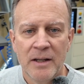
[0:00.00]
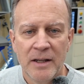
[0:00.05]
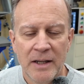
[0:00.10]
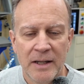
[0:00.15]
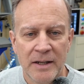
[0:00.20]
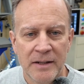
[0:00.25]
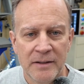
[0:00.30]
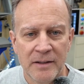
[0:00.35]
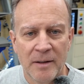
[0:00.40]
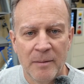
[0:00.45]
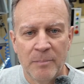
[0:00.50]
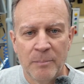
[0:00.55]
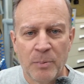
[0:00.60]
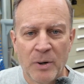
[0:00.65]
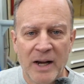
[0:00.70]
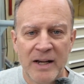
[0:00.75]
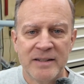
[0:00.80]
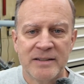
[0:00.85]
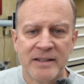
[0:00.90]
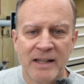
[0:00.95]
in the
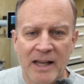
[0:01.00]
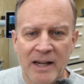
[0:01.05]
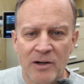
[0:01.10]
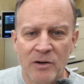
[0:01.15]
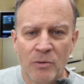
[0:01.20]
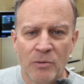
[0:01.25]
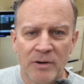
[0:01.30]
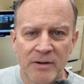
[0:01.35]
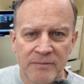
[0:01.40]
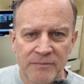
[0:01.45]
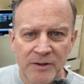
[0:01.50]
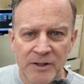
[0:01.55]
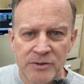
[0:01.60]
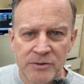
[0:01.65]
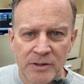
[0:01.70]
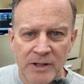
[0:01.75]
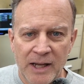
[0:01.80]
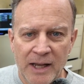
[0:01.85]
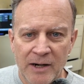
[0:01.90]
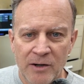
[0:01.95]
price category and
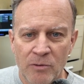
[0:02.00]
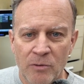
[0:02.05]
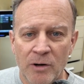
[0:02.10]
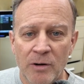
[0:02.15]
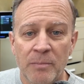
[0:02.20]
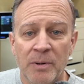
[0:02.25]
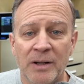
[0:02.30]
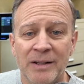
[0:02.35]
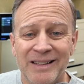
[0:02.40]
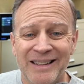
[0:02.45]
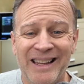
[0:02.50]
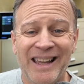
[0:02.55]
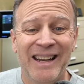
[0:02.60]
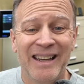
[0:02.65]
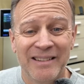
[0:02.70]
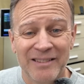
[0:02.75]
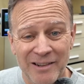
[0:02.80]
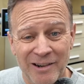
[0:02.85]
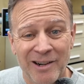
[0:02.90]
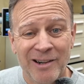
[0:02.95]
feature category, but
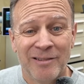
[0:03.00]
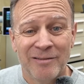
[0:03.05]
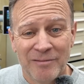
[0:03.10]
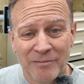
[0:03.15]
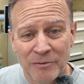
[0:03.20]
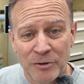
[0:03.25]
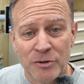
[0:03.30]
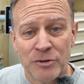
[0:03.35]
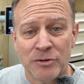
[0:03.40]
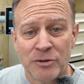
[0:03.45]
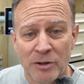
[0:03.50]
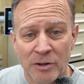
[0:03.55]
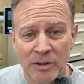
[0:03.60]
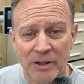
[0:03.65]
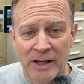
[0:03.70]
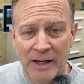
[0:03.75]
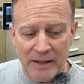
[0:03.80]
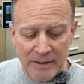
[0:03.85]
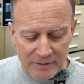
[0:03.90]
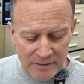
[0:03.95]
getting there, for sure,
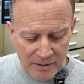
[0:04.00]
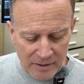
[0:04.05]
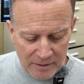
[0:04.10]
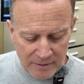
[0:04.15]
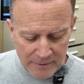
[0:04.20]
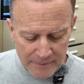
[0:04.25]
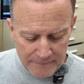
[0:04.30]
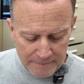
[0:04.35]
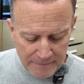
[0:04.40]
getting there.